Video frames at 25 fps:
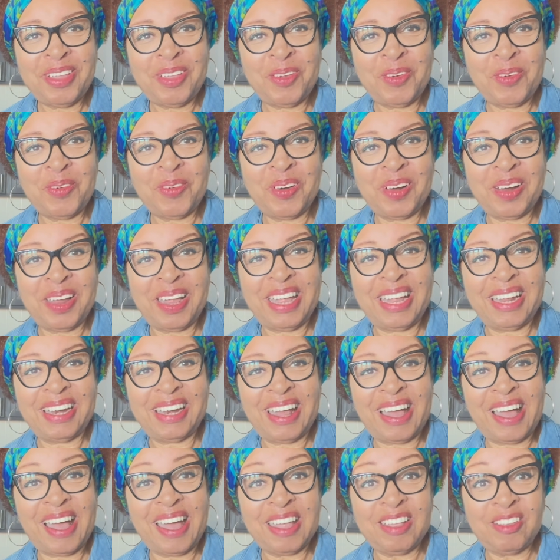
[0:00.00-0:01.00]
you were in
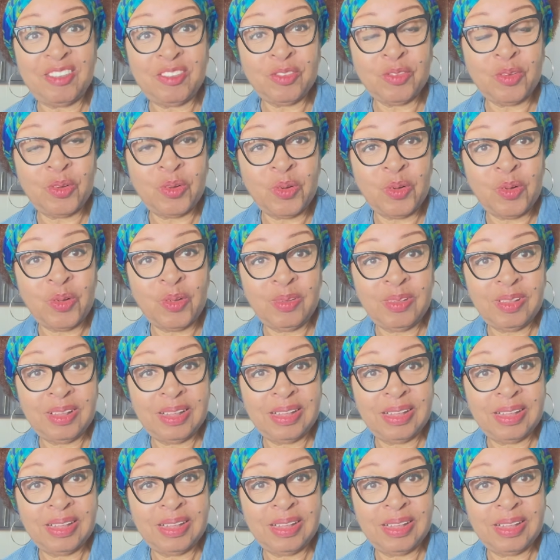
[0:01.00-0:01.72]
high school